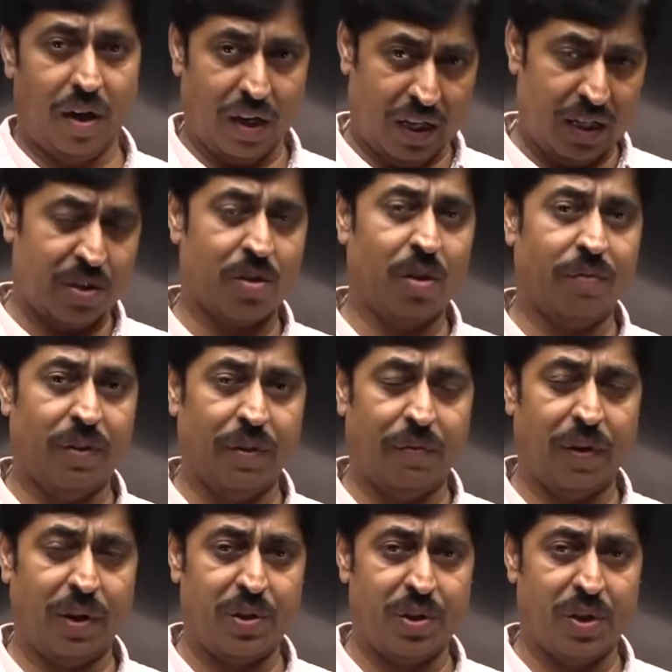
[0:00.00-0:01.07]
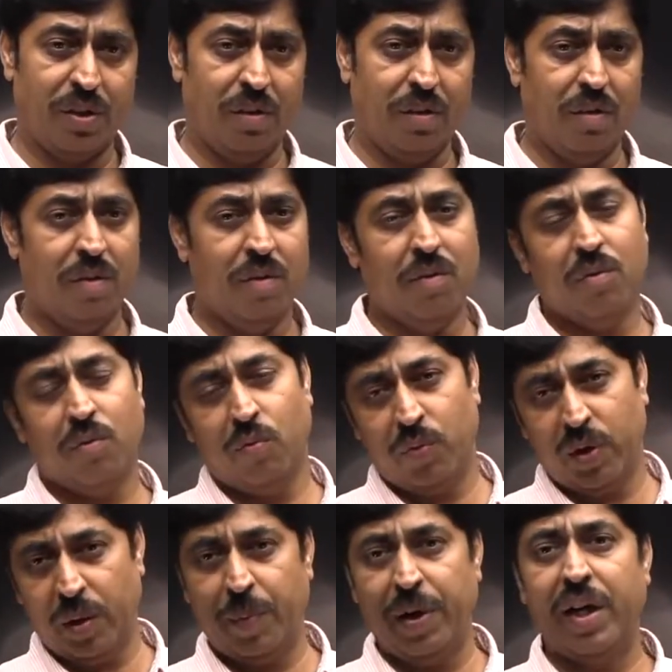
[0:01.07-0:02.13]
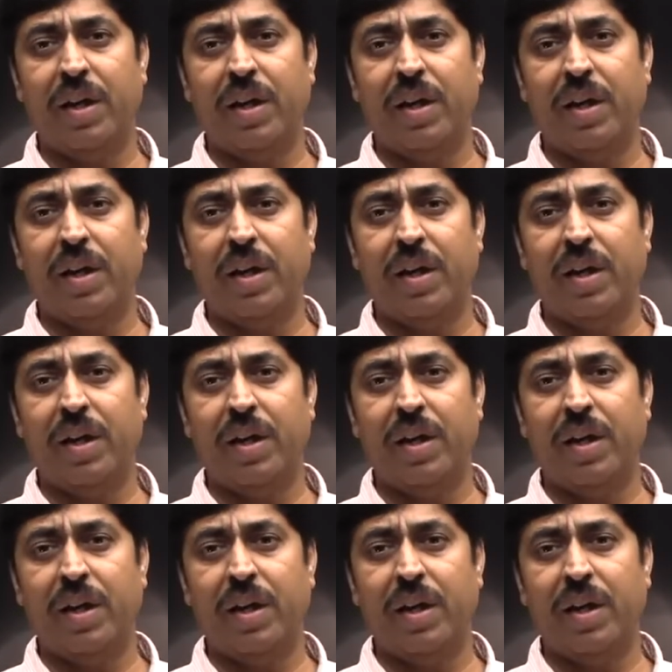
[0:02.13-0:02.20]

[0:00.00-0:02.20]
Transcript: rest of the friction will be